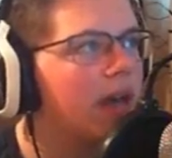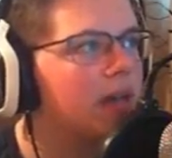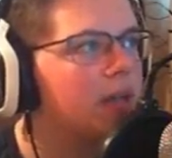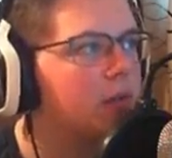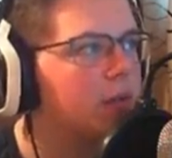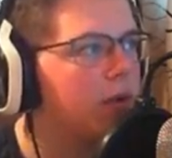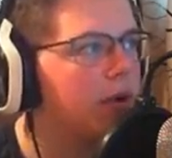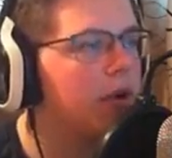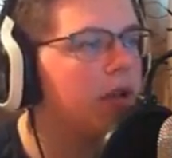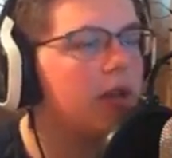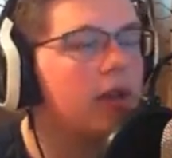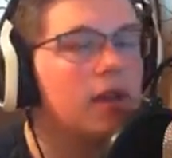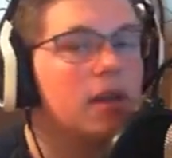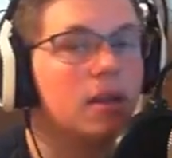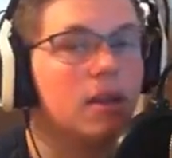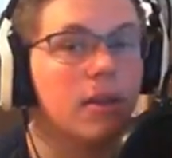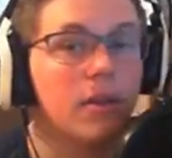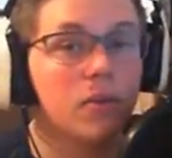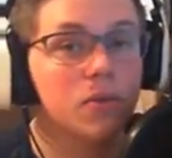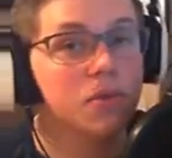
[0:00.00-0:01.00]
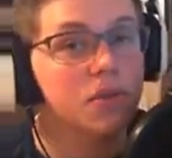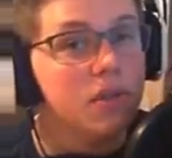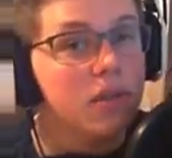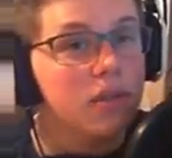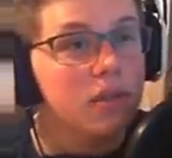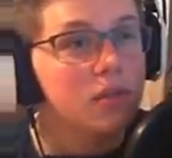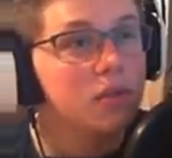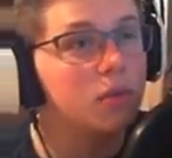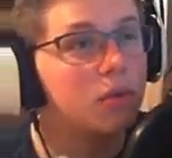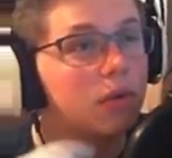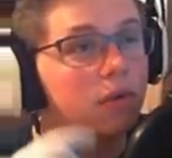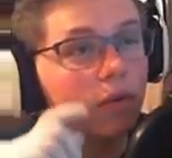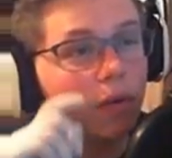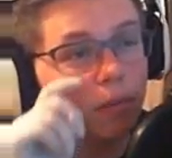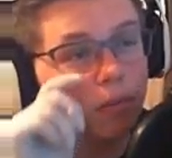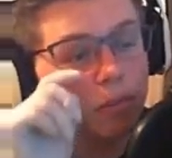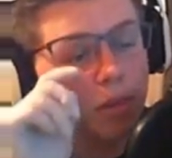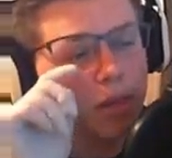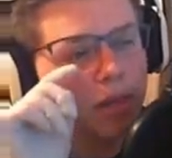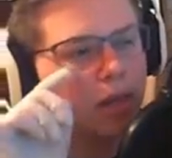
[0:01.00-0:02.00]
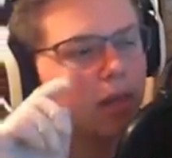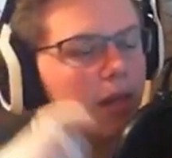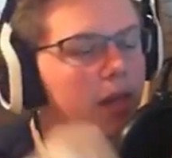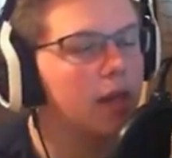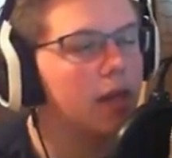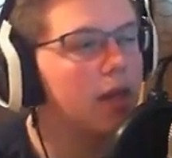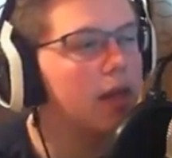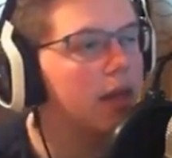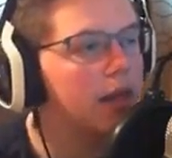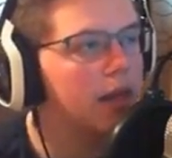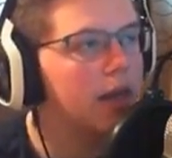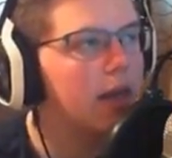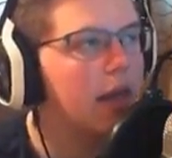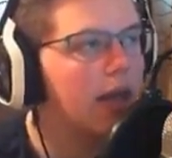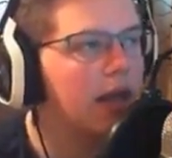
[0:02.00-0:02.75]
But guys, we're getting close to the squid farm being